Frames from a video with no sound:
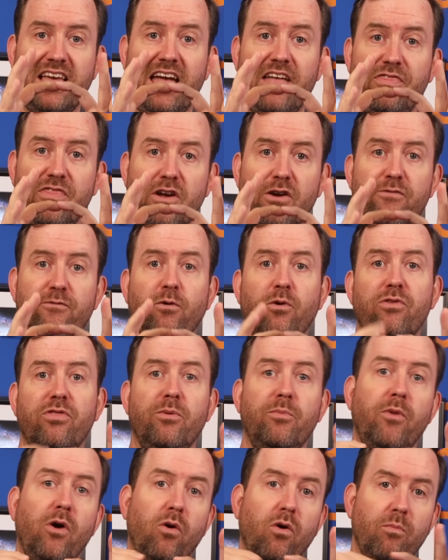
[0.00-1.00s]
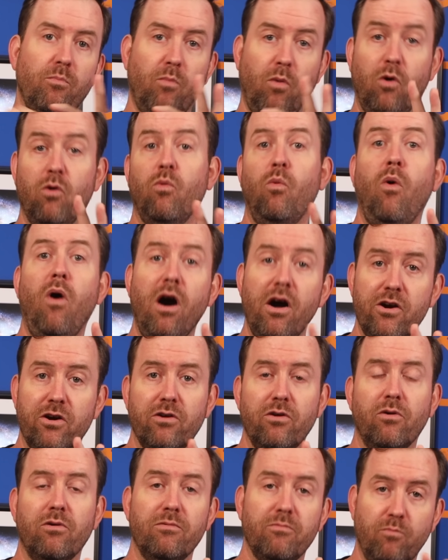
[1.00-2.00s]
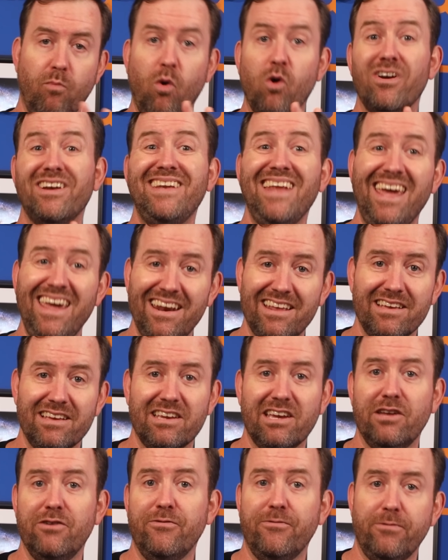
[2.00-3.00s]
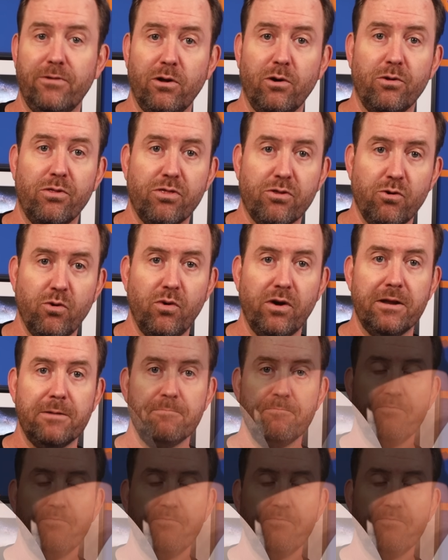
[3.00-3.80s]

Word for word: and therefore the more, more water or more data can flow through it.